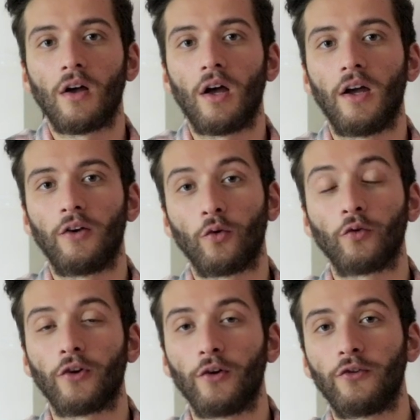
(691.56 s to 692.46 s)
and
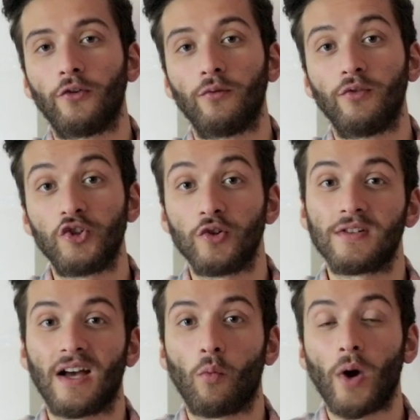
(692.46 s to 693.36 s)
also to
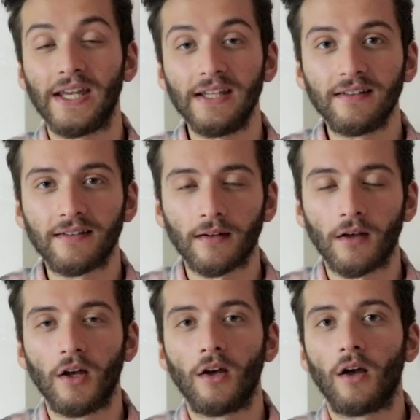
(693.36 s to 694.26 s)
reduce our weight
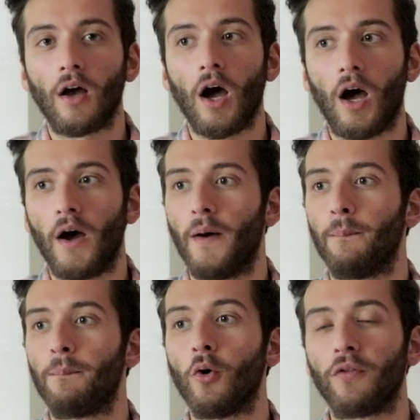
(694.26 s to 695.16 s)

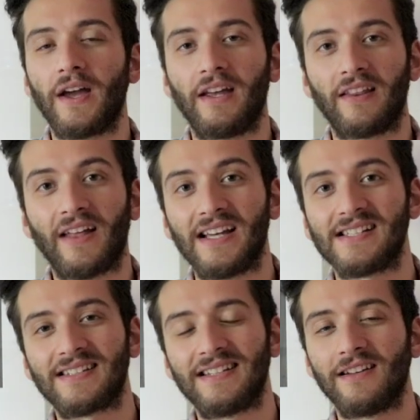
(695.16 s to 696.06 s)
um, but that, that is
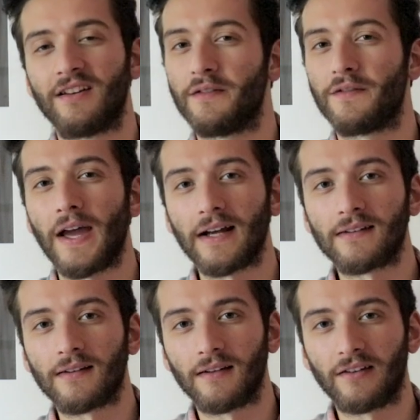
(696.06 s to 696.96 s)
still an
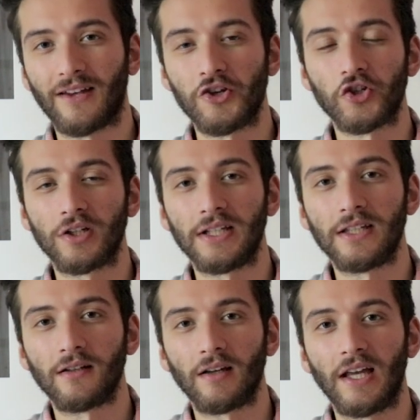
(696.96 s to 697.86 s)
effect
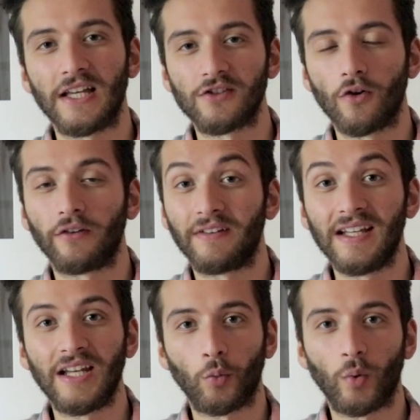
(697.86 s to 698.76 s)
essentially it's not
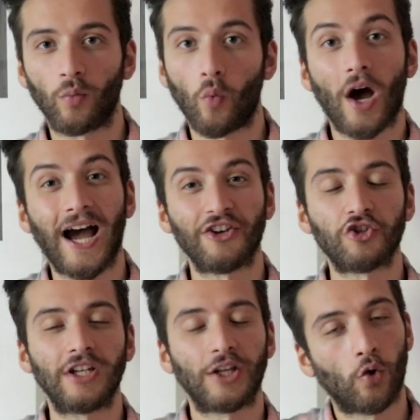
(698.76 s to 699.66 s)
dealing with what
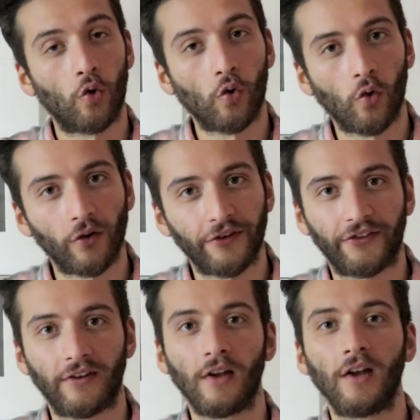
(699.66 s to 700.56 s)
actually
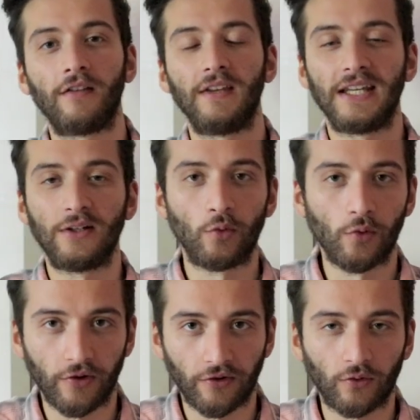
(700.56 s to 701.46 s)
caused the
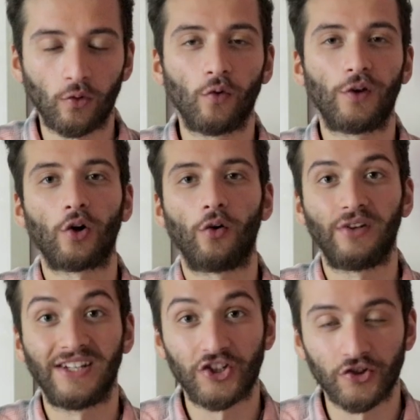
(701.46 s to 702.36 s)
illness or the
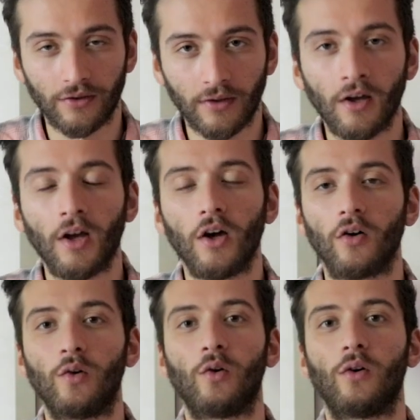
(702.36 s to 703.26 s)
condition
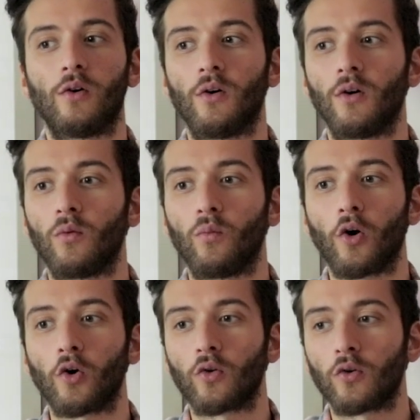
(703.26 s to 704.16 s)
or
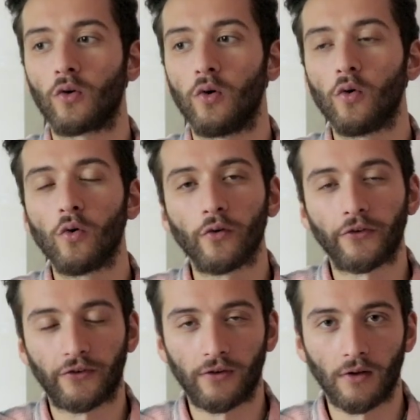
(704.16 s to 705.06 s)
what
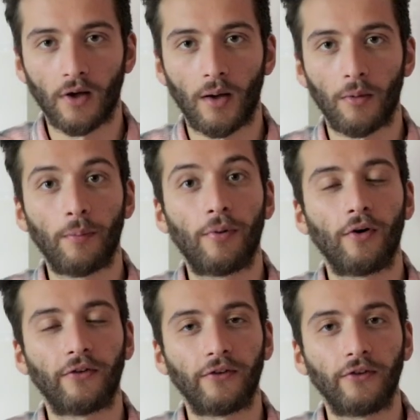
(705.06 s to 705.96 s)
caused uh, a
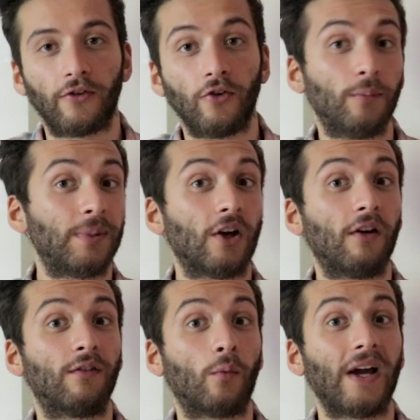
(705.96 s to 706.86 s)
person to be
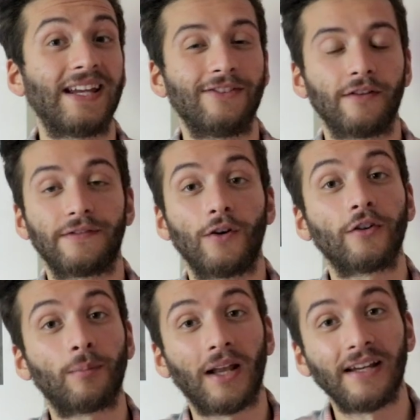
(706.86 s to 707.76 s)
overweight in the
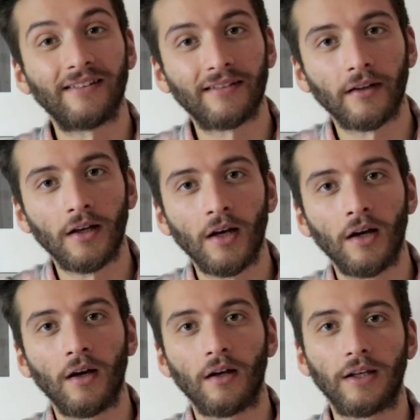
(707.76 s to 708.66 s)
first place.
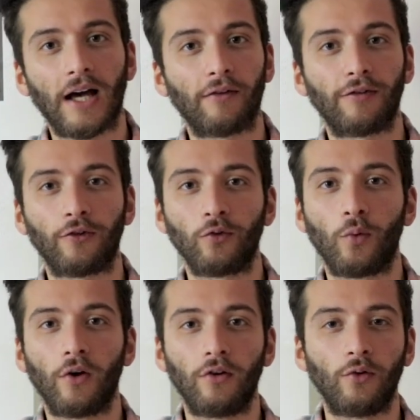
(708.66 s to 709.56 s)
Now, for
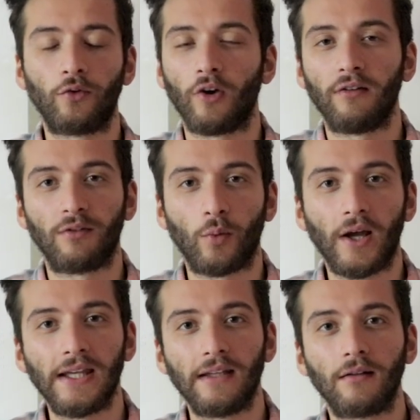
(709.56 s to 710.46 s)
someone who's
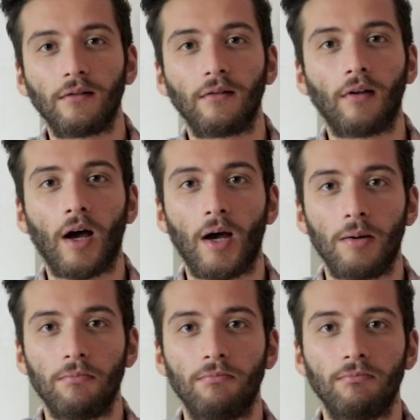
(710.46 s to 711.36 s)
overweight,
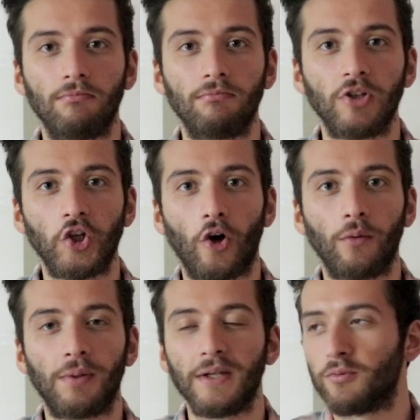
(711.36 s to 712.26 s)
um, you
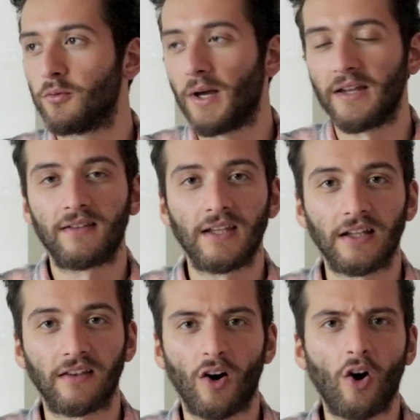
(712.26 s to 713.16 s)
know, people may
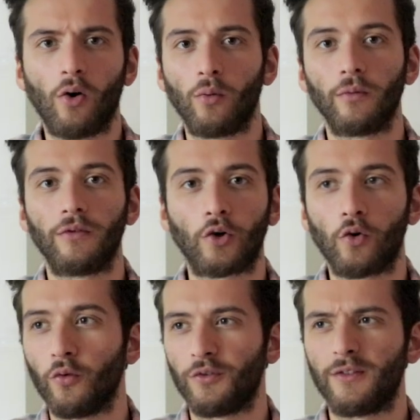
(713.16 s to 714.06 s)
think that, oh, the
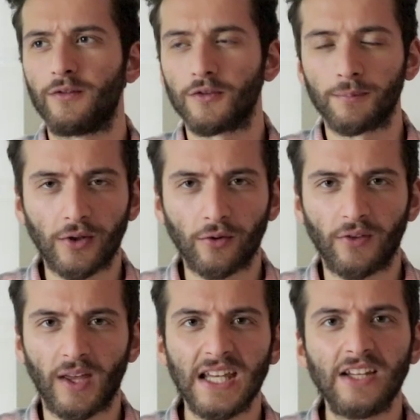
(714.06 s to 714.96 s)
cause is just
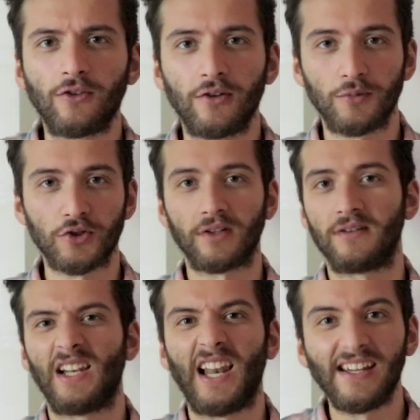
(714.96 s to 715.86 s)
because they eat too much
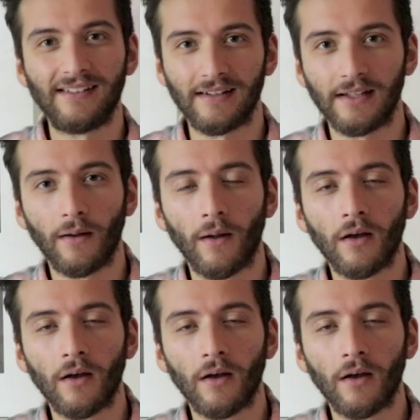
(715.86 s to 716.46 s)
and they're lazy,